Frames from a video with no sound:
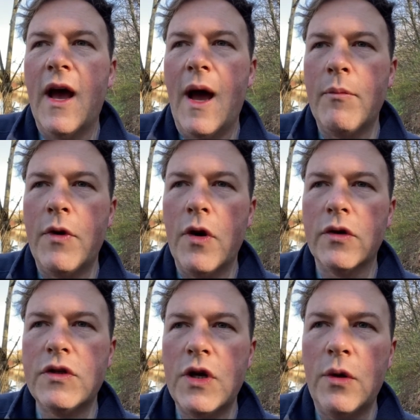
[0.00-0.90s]
I'm
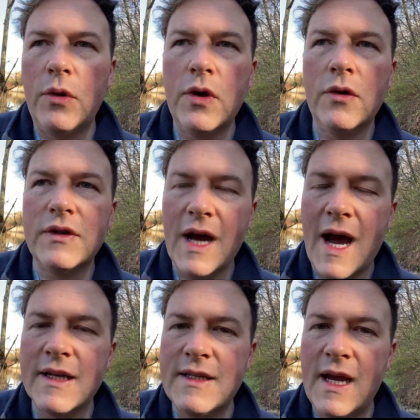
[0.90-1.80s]
not too good
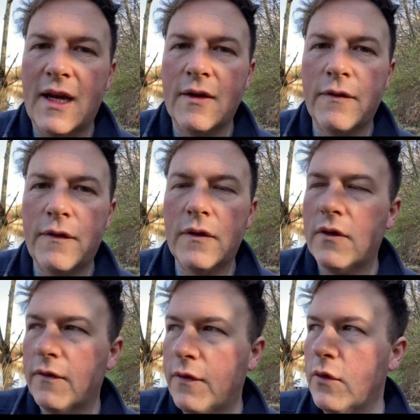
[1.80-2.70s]
at taking
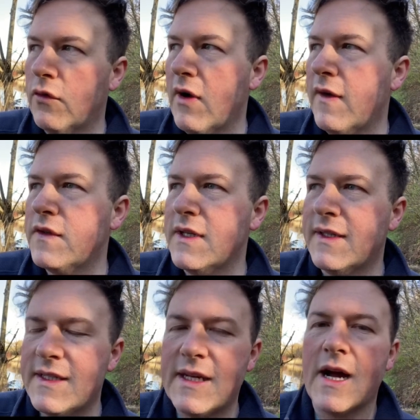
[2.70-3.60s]
photographs and
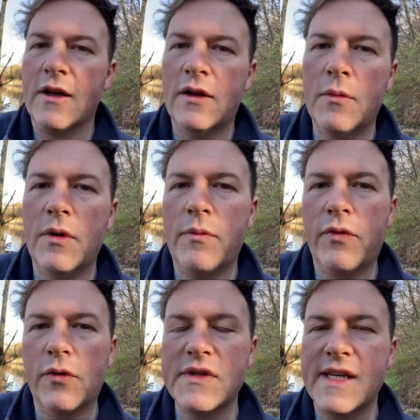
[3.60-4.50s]
stacking them and
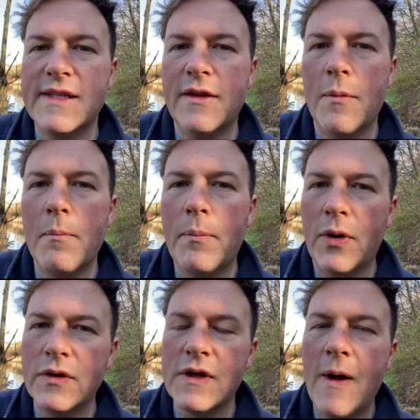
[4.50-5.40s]
processing them,
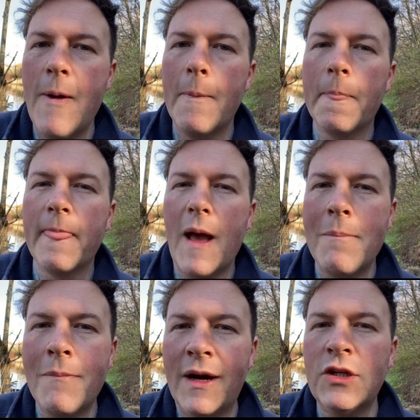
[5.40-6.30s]
but I
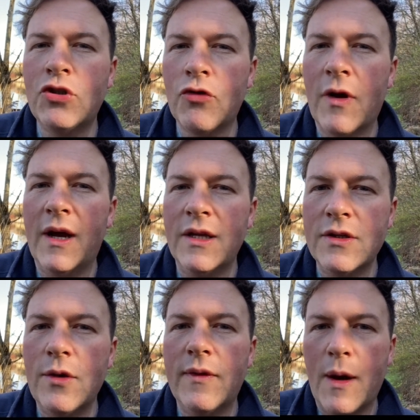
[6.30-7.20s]
might try and
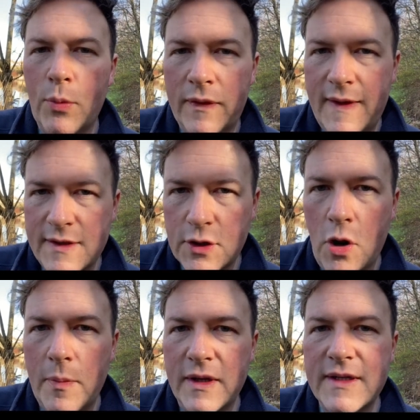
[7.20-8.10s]
do that with this
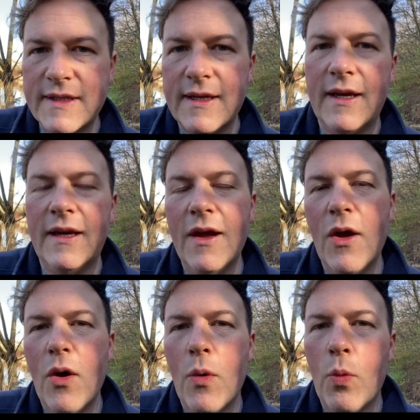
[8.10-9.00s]
comet to see
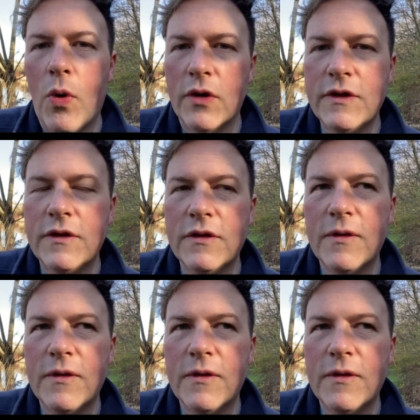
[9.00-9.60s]
what